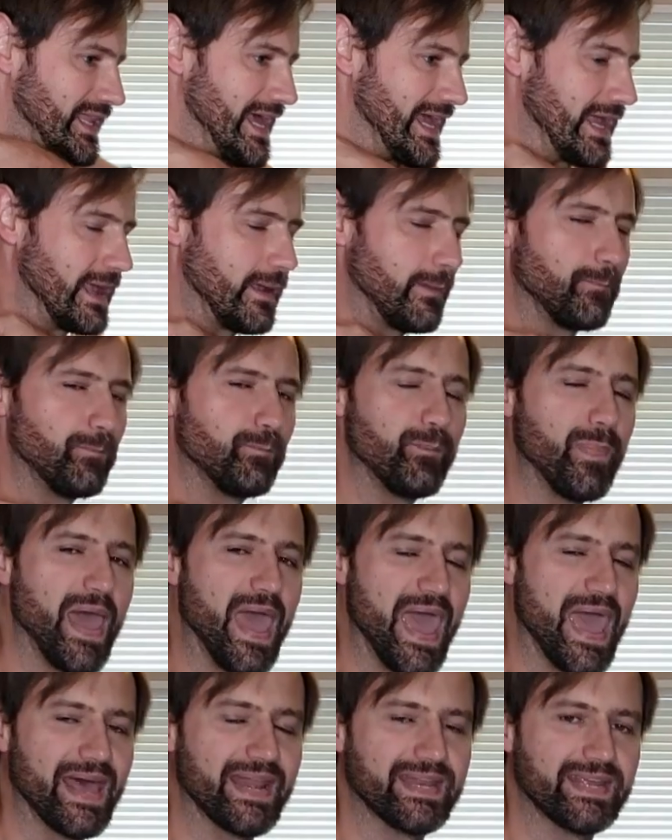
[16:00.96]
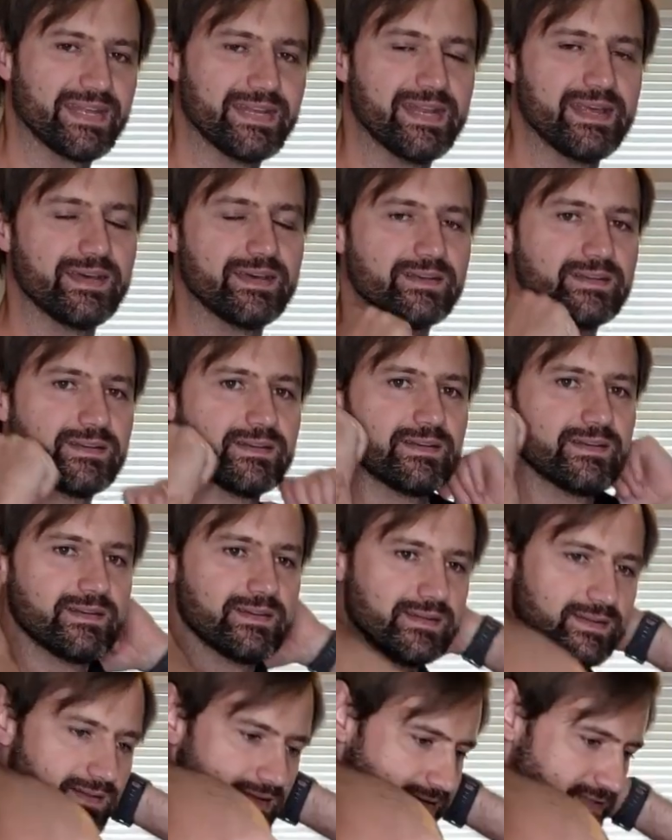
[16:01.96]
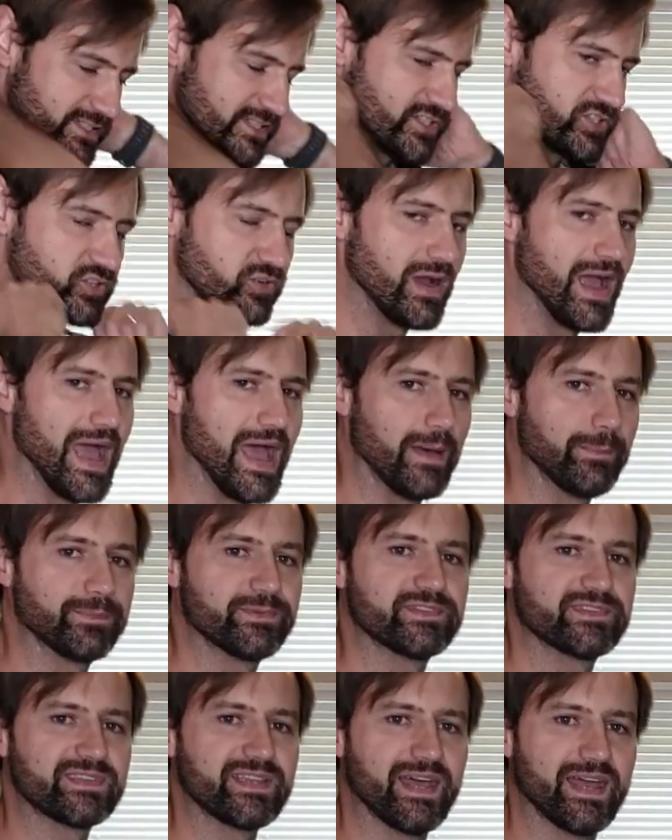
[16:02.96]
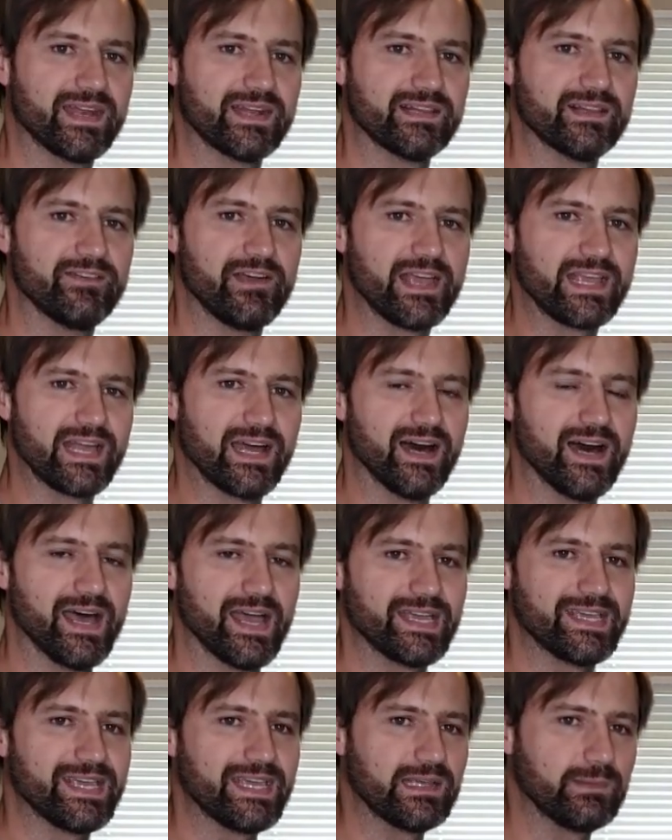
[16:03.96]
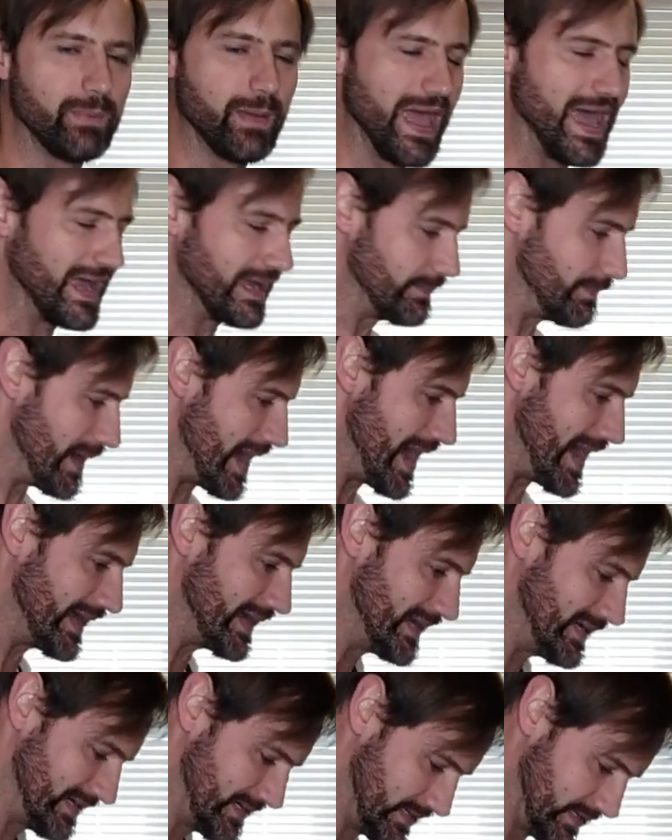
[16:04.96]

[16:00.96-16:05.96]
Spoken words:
like padded straps, kind of like a hiking backpack.